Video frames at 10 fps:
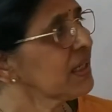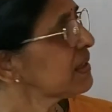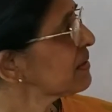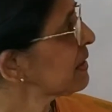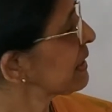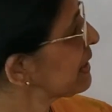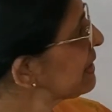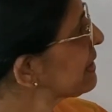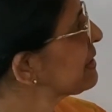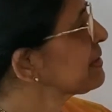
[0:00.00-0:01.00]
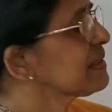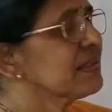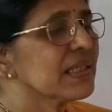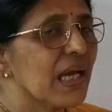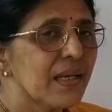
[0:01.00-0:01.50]
Here,
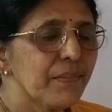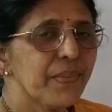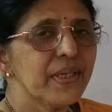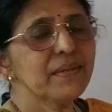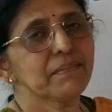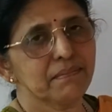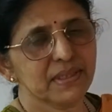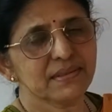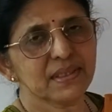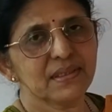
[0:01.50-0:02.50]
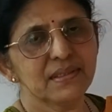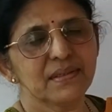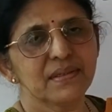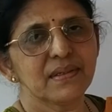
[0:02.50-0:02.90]
intelligence can be measured